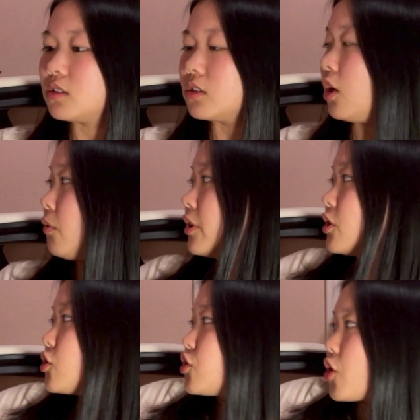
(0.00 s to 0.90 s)
Not really
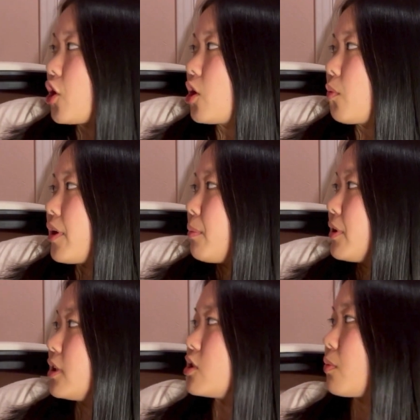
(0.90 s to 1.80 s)
sure where to
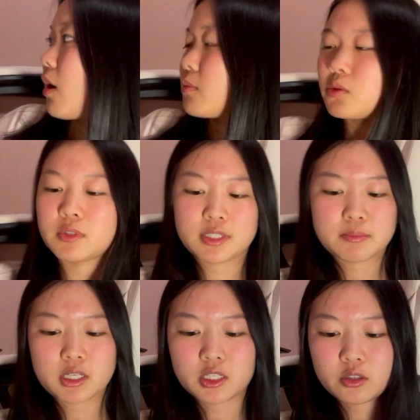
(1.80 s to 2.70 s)
put these props once I'm
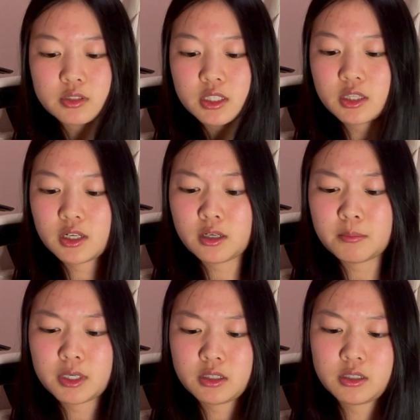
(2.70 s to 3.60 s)
done using them.